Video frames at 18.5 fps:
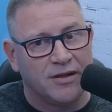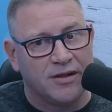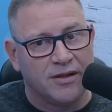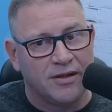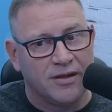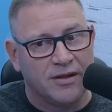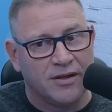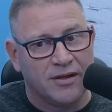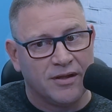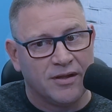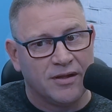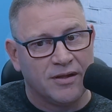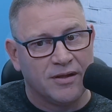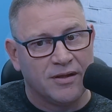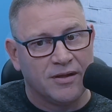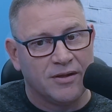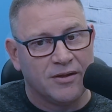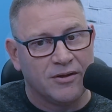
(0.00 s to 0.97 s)

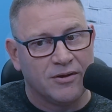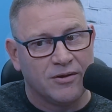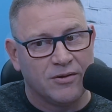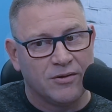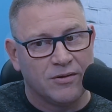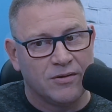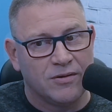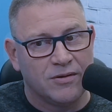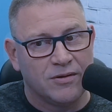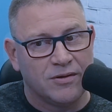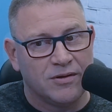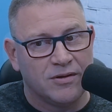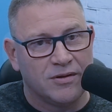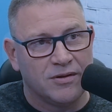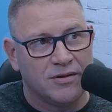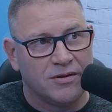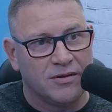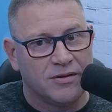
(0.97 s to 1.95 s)

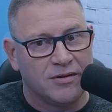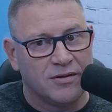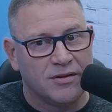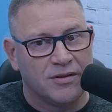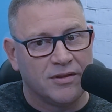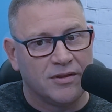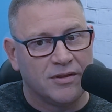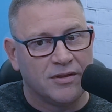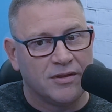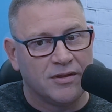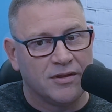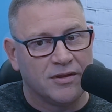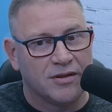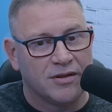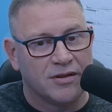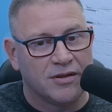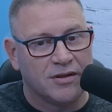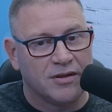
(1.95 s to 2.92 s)

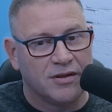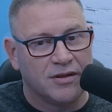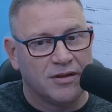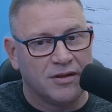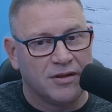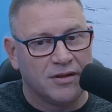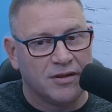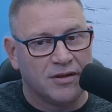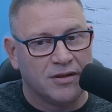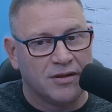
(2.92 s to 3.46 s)
(silence)